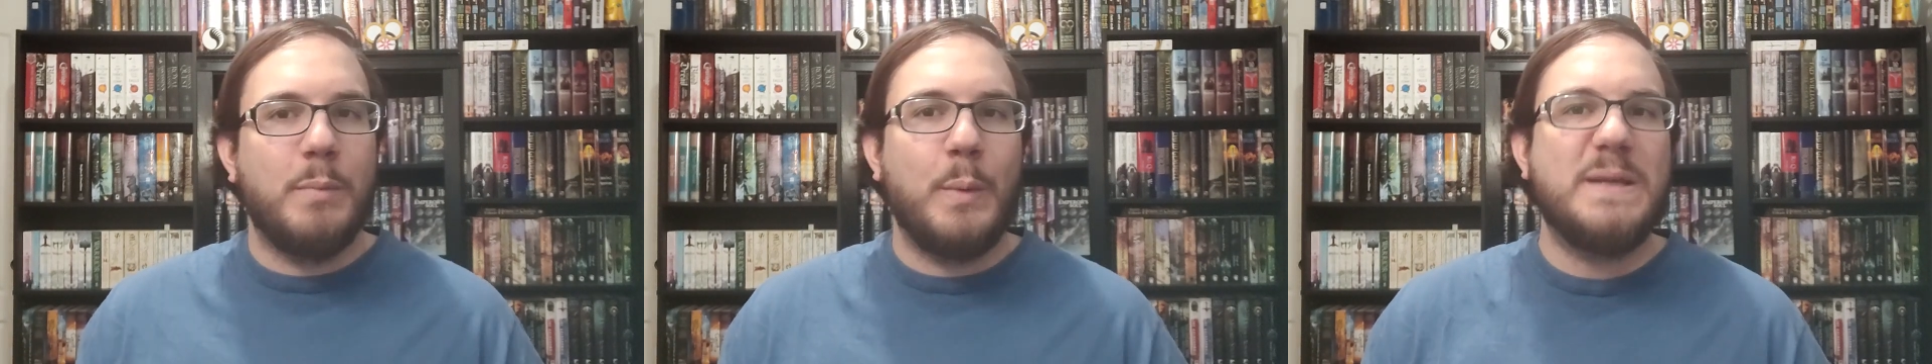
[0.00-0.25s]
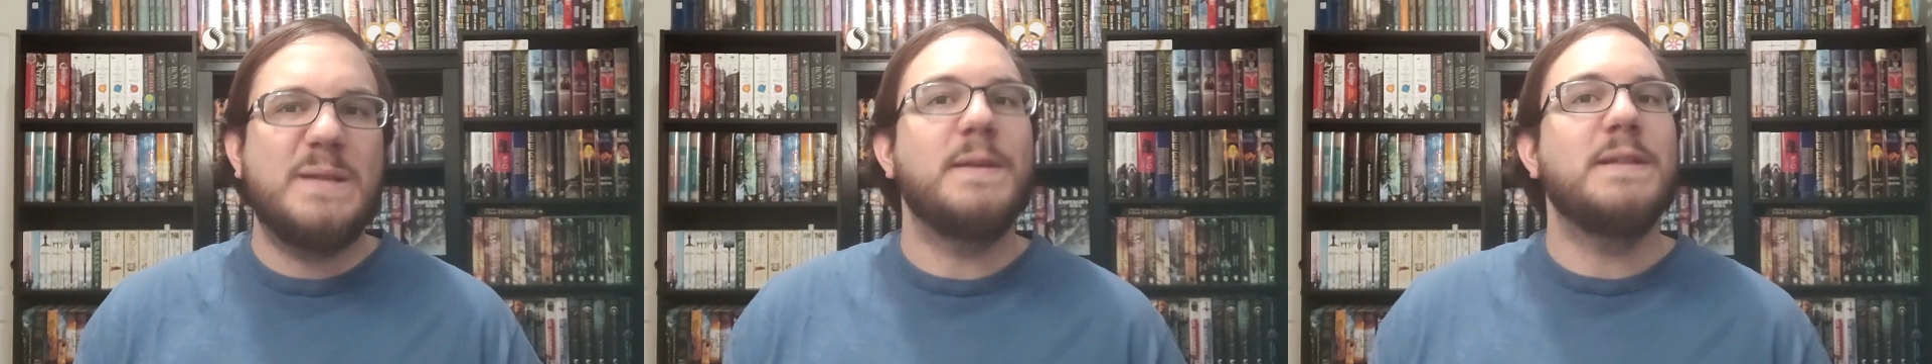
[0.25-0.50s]
But
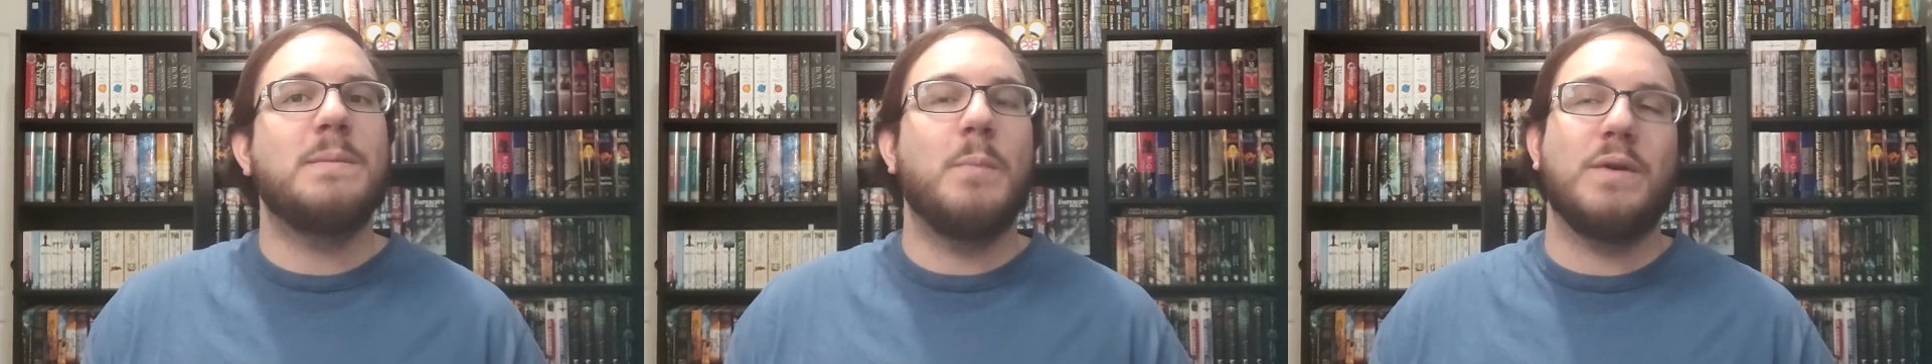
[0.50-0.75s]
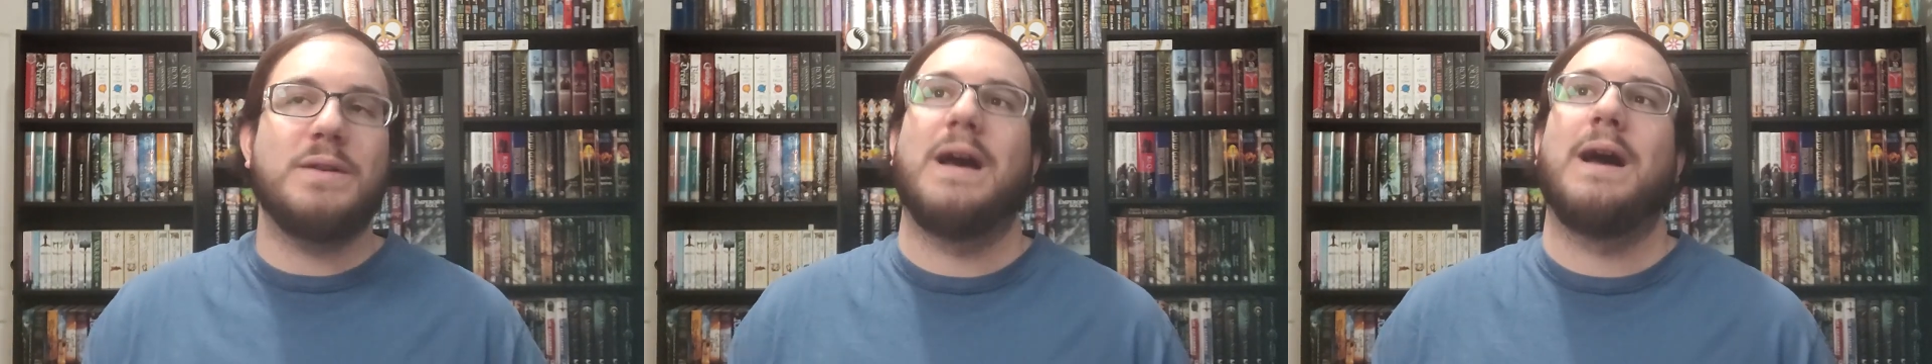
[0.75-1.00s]
we spend some
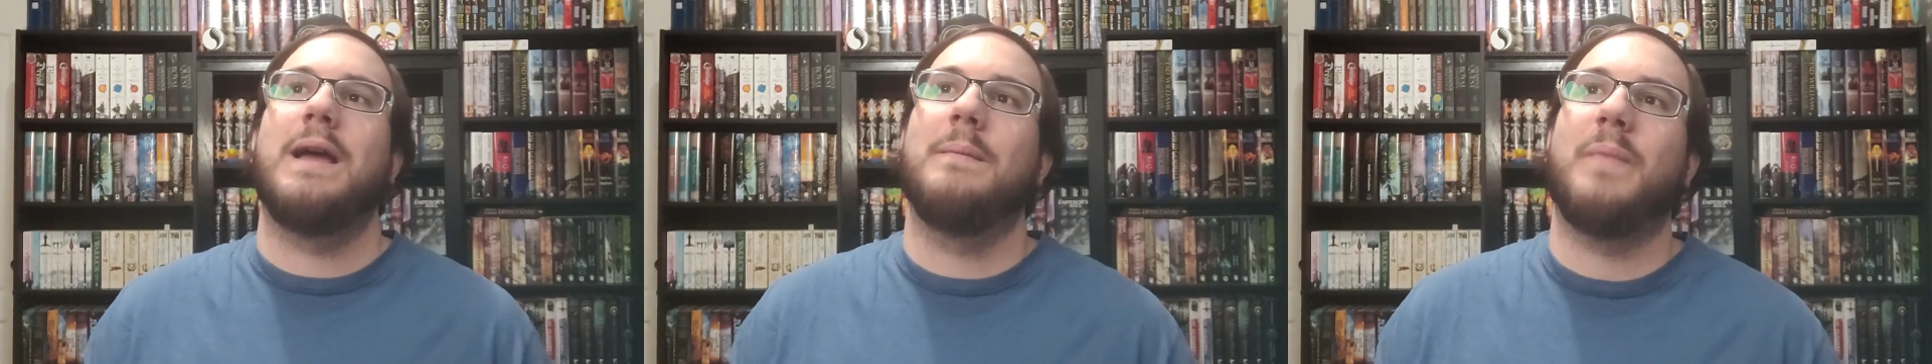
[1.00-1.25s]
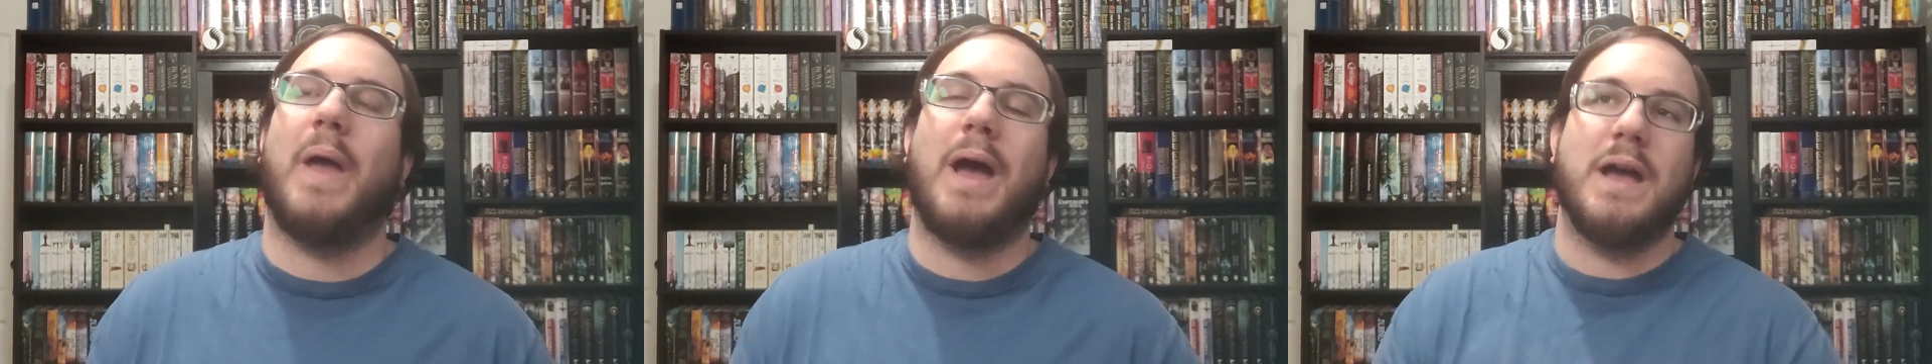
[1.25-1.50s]
more
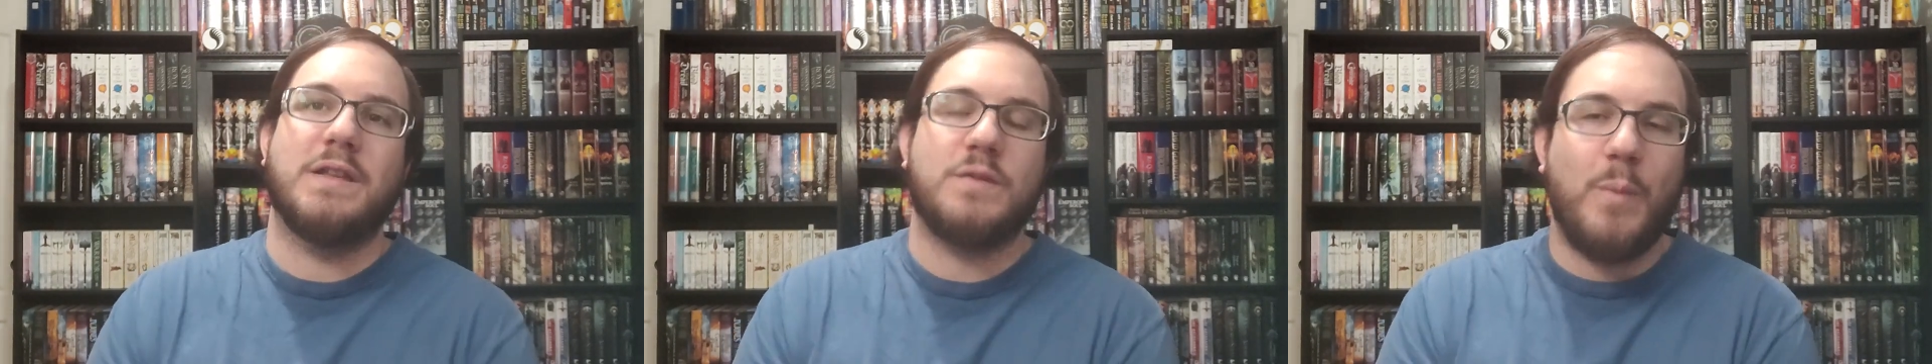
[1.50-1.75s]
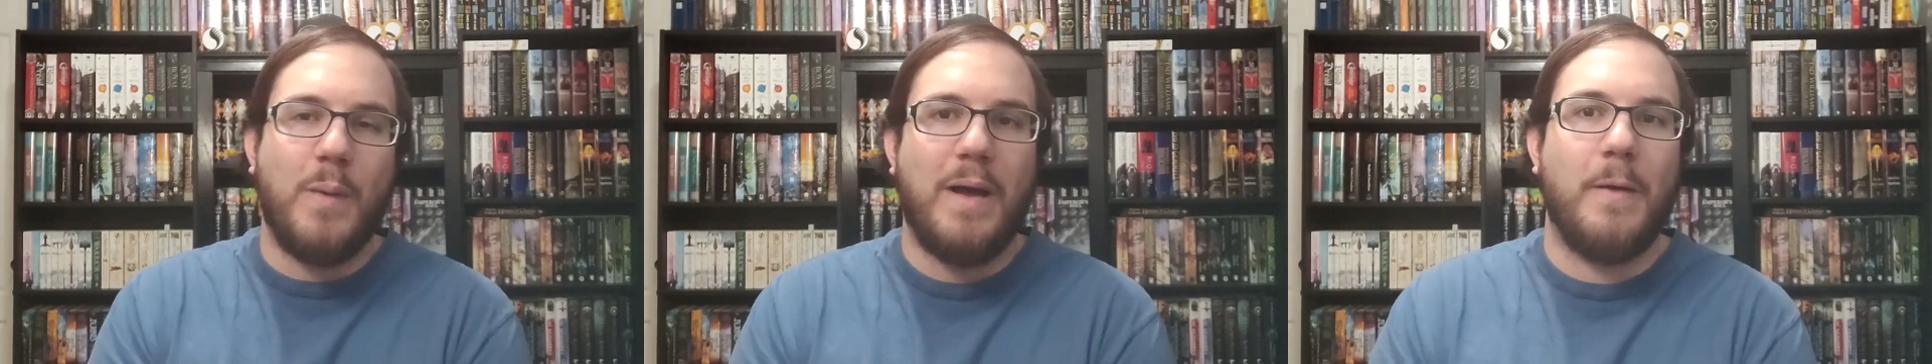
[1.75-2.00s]
time
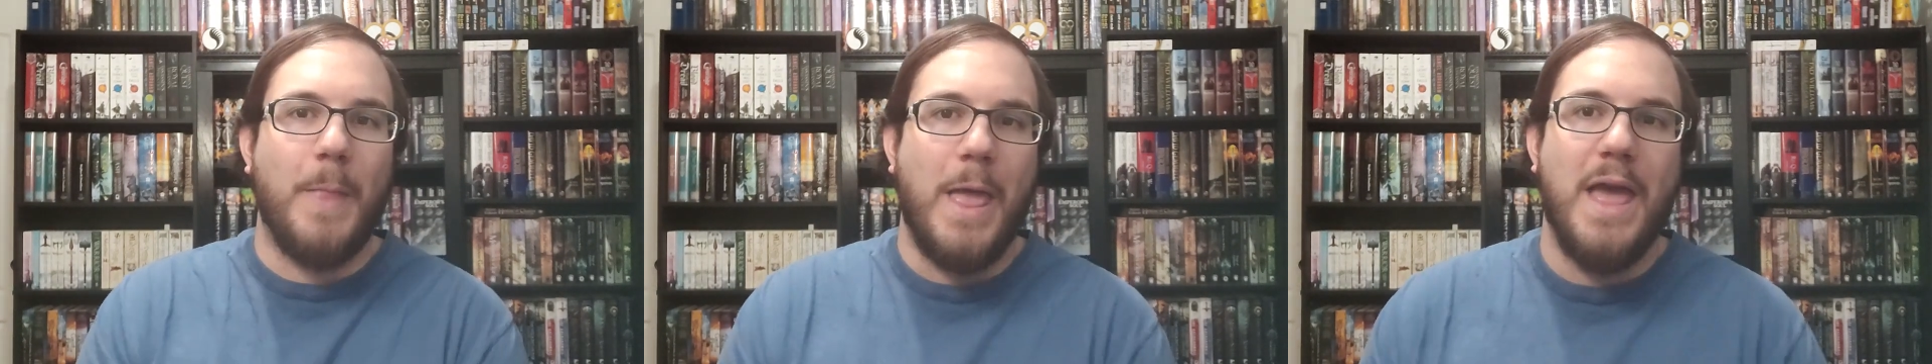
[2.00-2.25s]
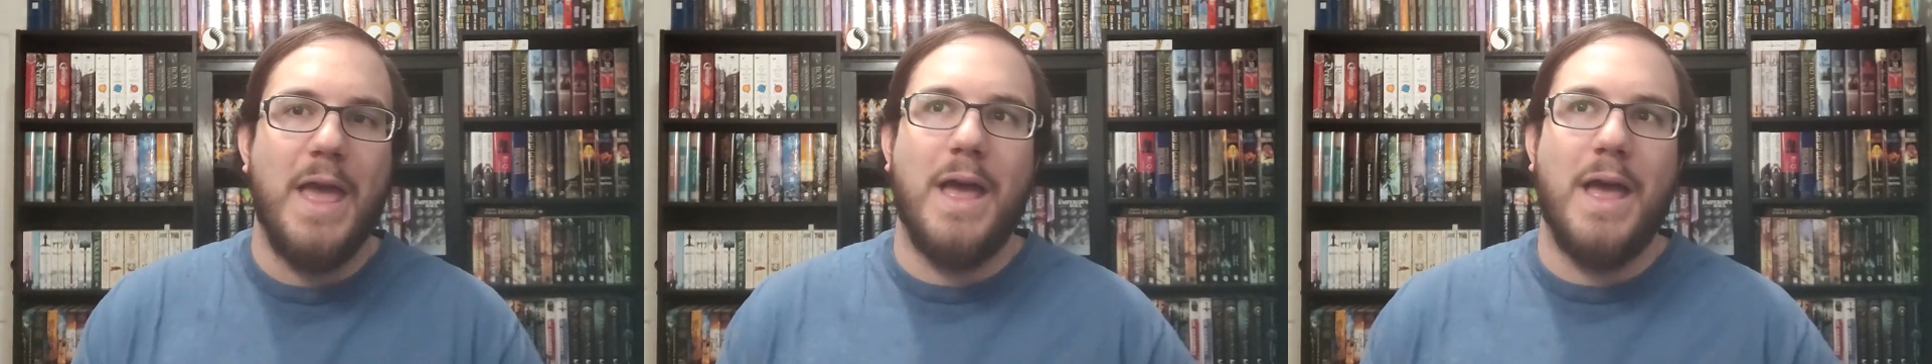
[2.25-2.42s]
as well